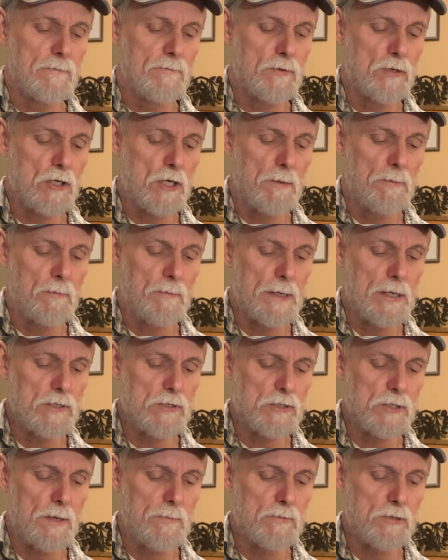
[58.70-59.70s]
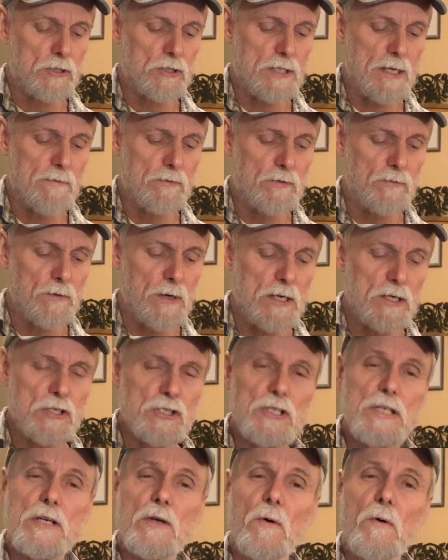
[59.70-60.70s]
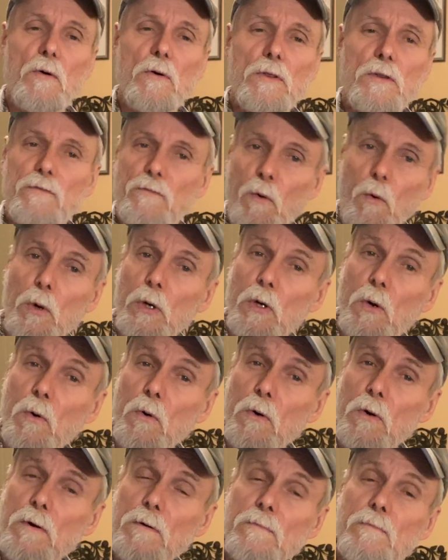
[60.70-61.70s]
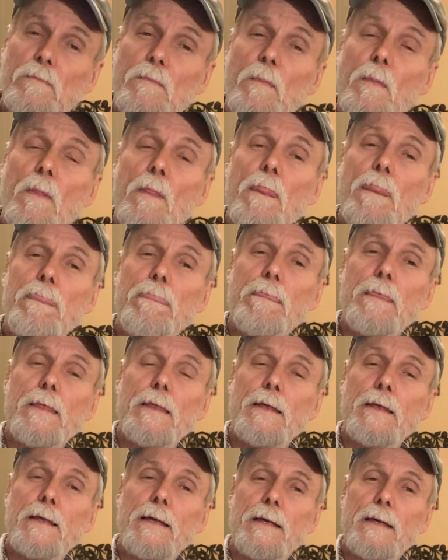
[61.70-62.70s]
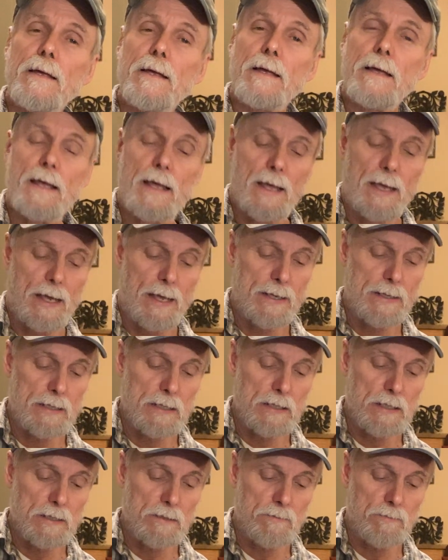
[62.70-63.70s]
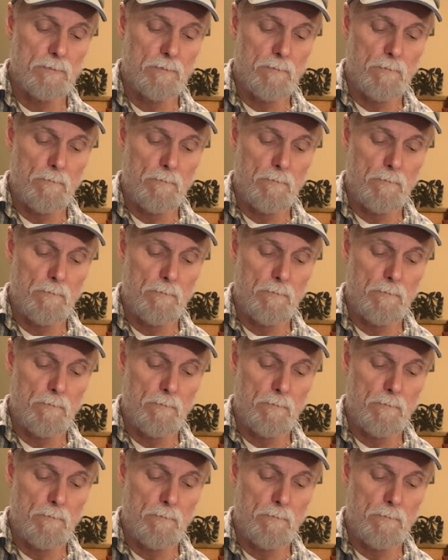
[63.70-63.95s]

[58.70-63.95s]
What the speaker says: a couple measures up to 7th fret, G chord, the 4 chord, and then the